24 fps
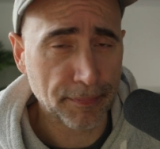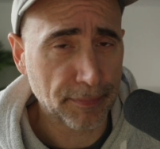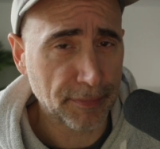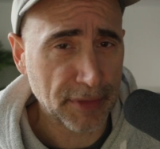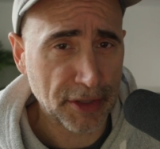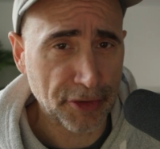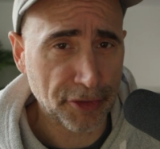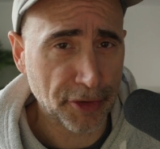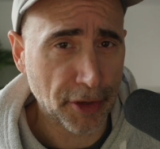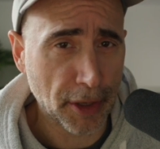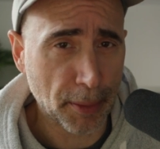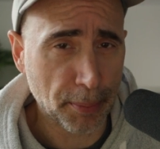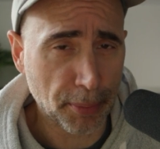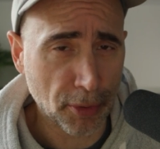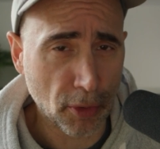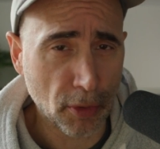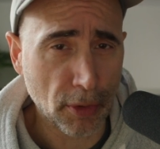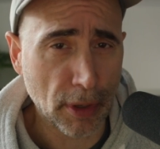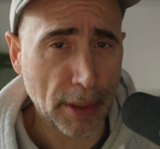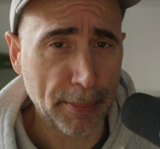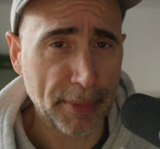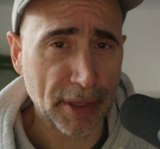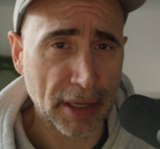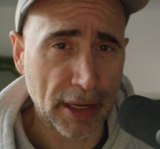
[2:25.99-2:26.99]
These are not
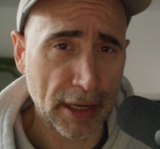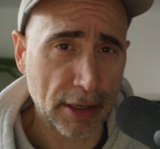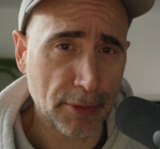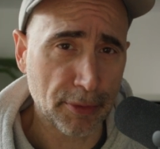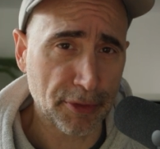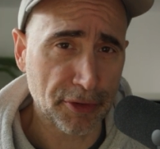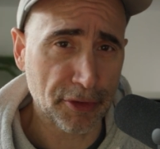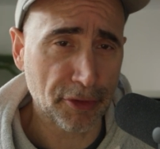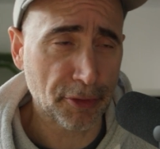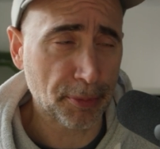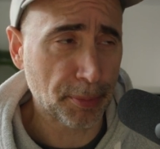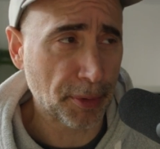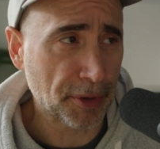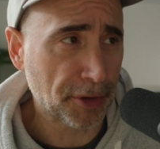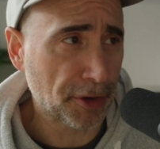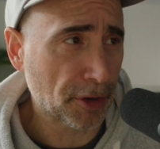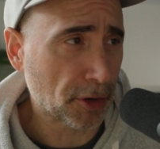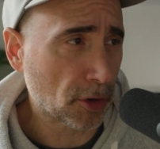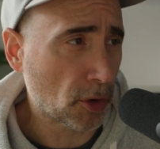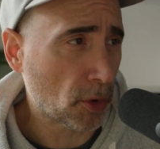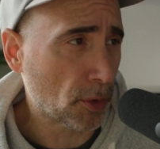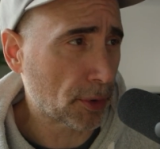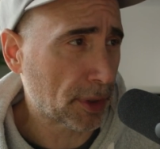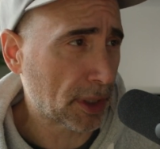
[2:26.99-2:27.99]
programming languages, but
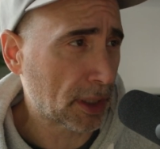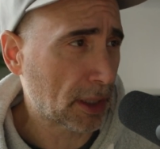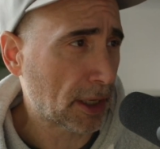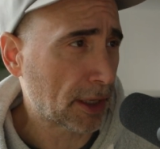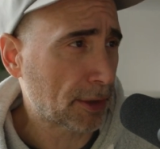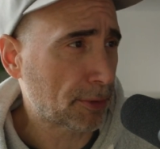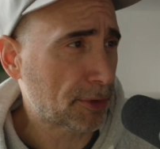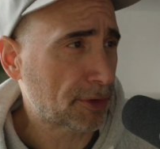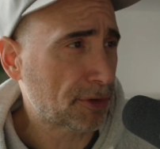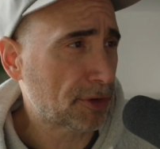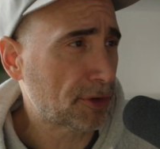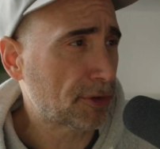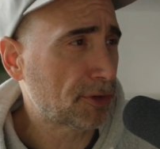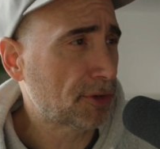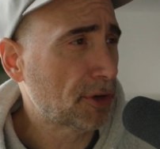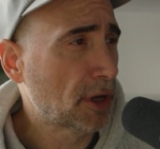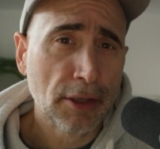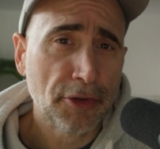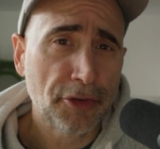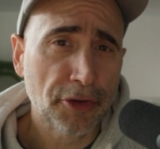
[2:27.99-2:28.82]
they're coding languages.